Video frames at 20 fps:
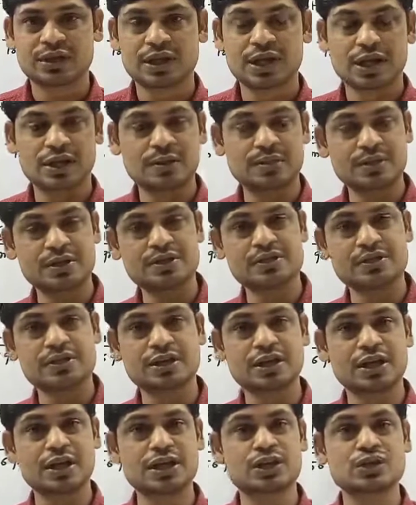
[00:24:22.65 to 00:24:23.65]
It means
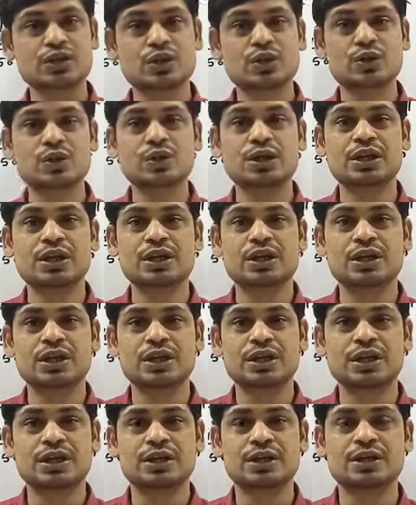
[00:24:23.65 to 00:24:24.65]
there is
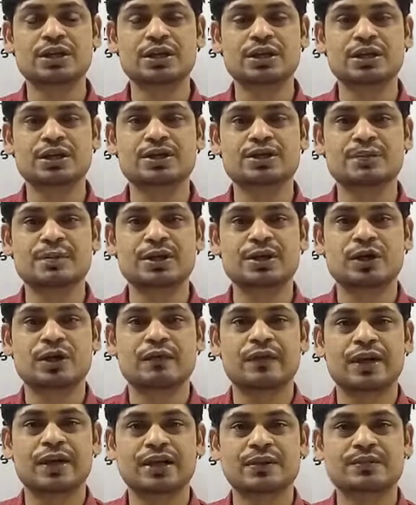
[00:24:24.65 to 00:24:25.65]
only rearrangement
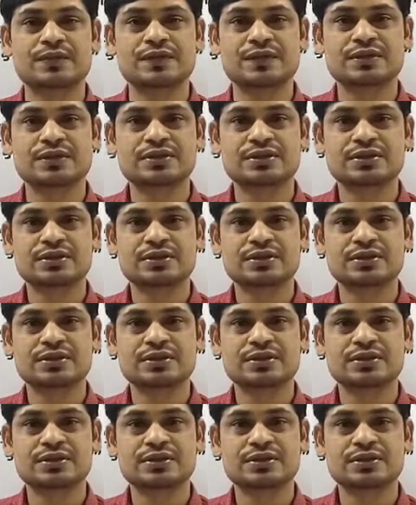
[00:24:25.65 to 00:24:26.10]
of atoms.